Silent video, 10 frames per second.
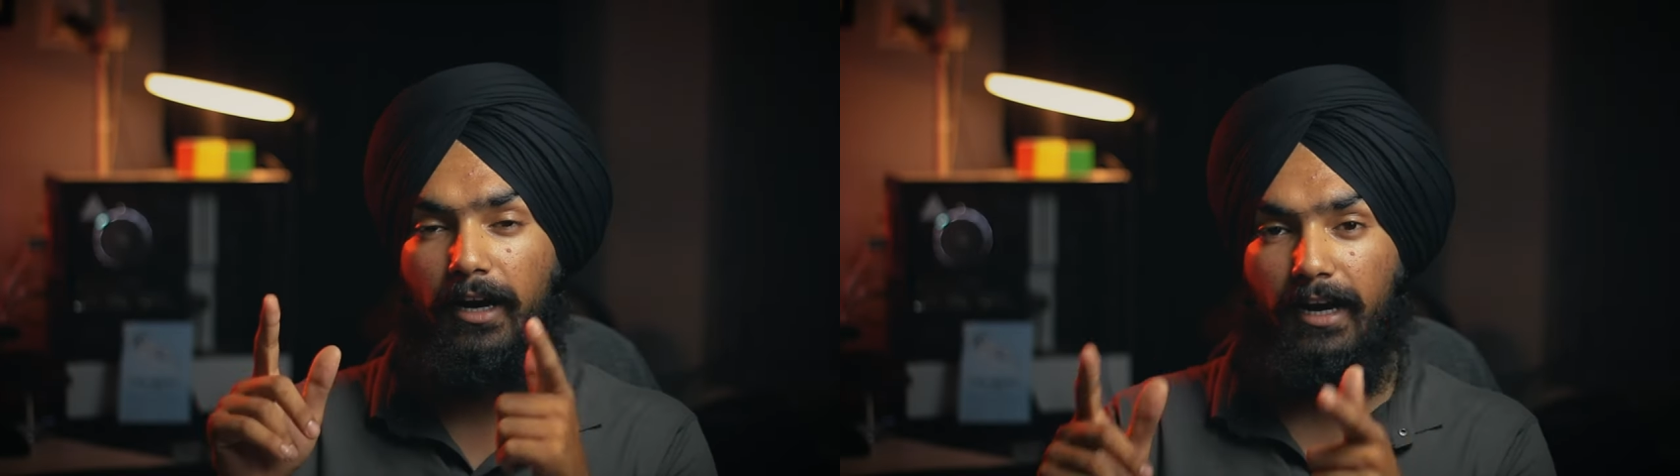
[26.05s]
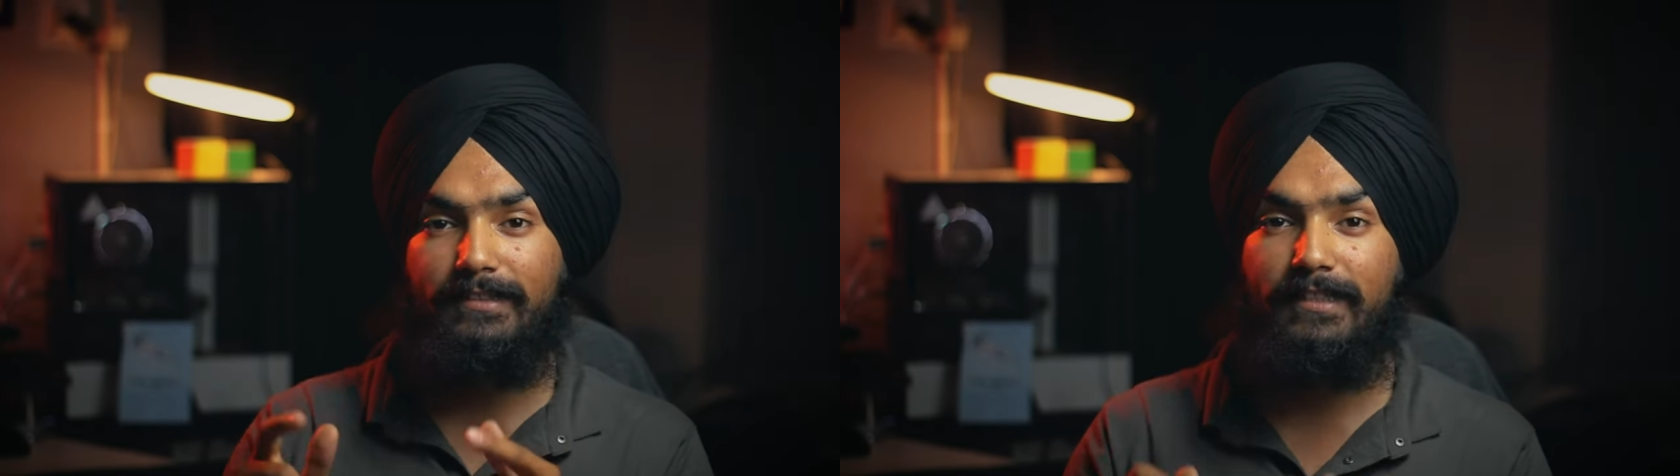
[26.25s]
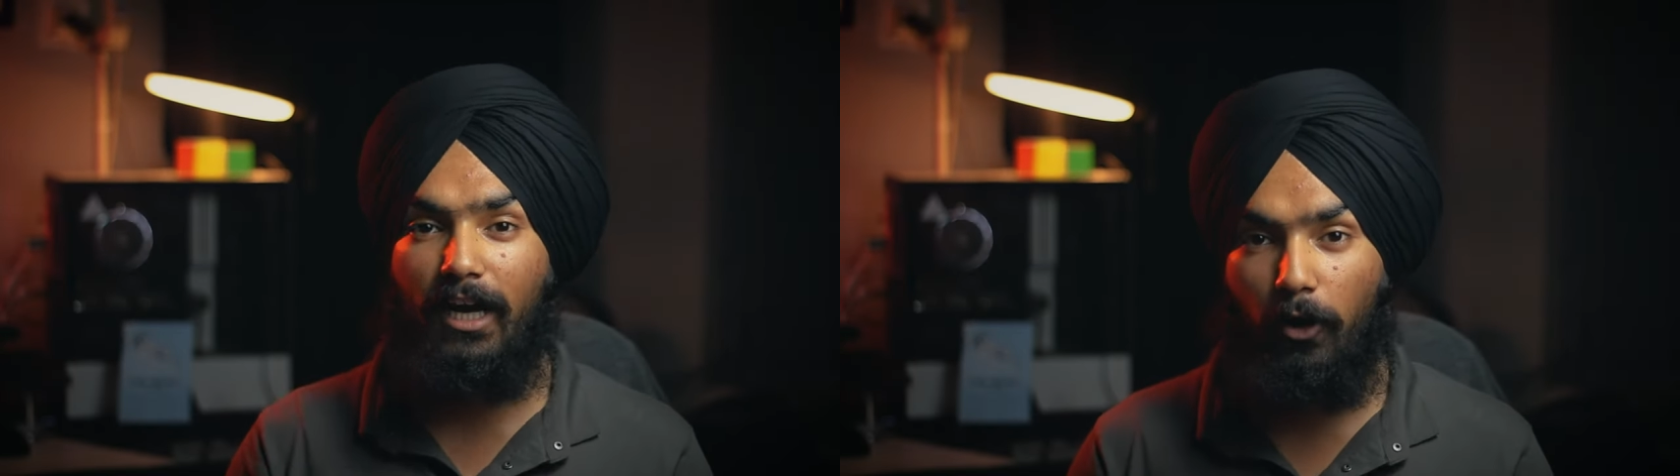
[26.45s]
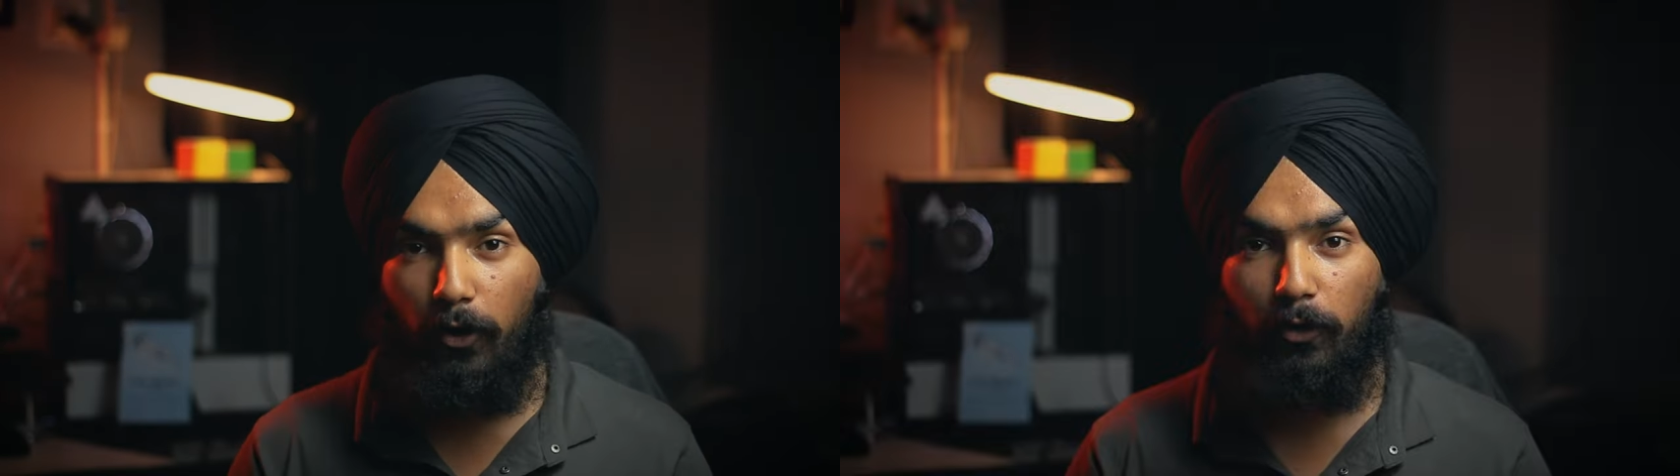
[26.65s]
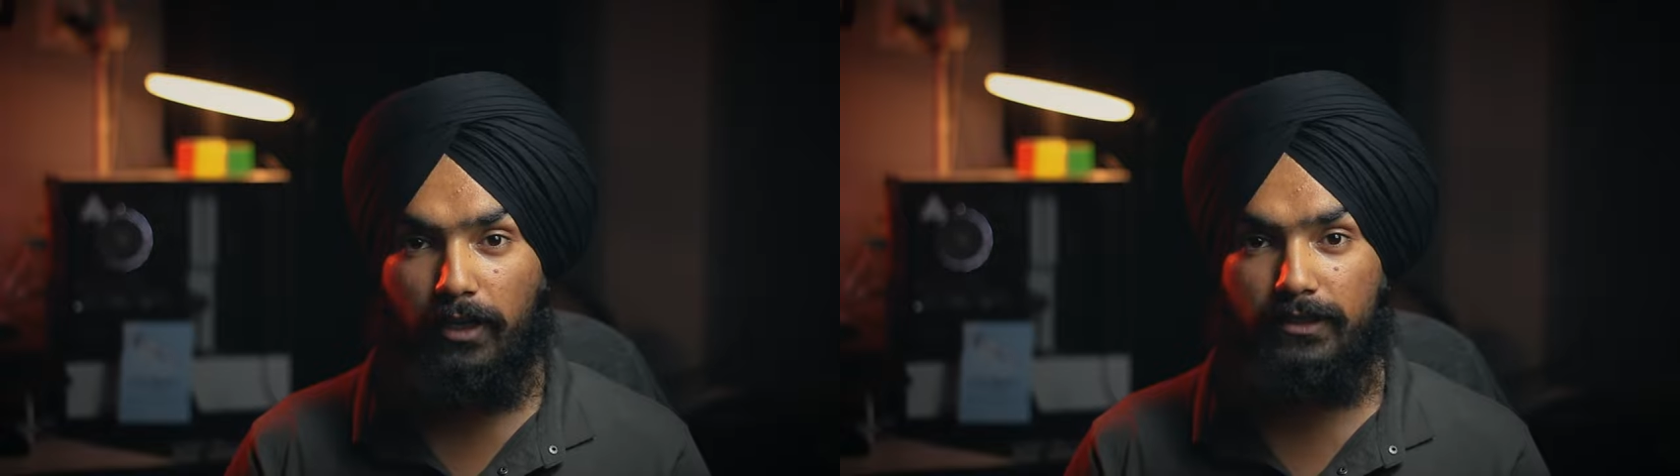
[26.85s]
and see how
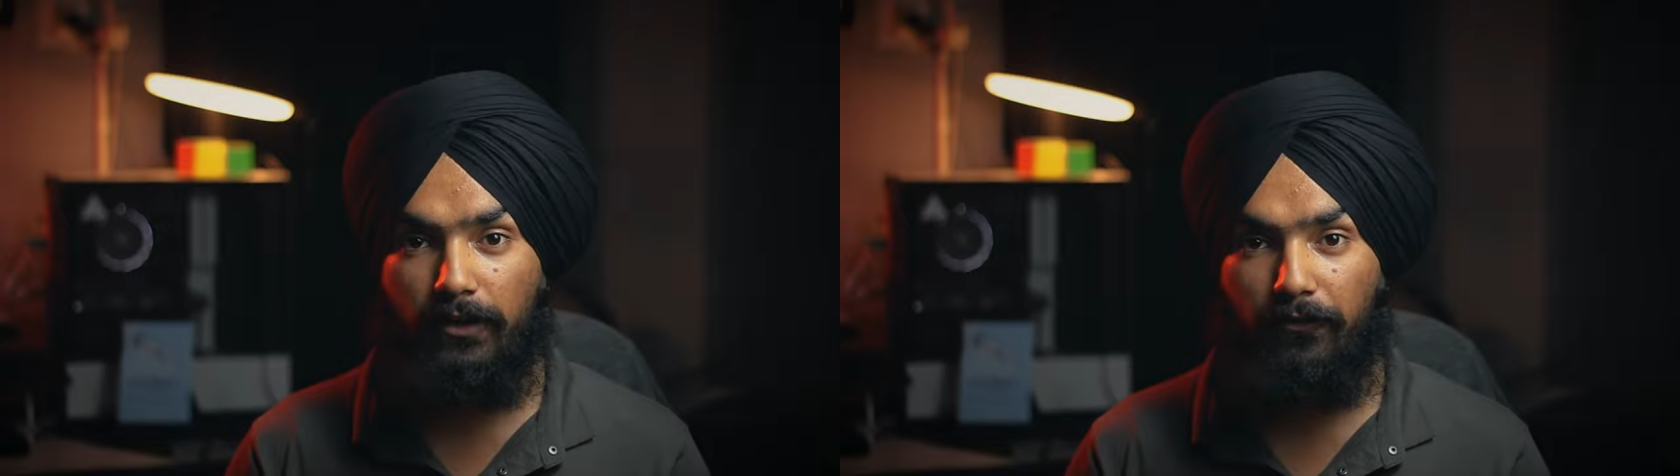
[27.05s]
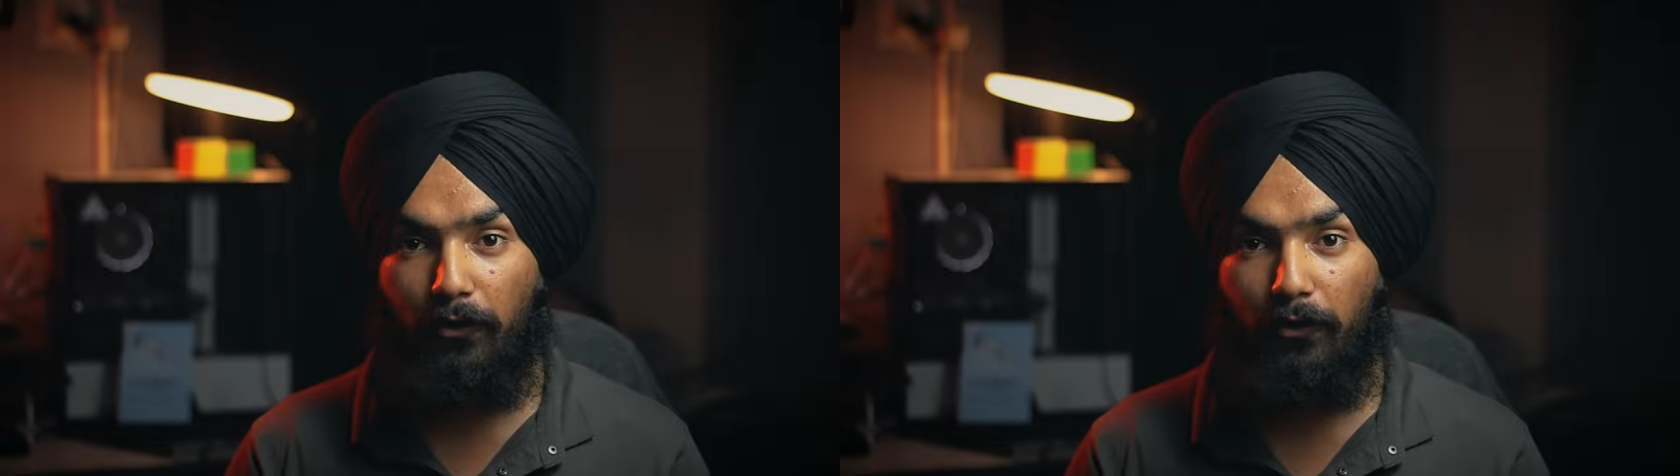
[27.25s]
you can save your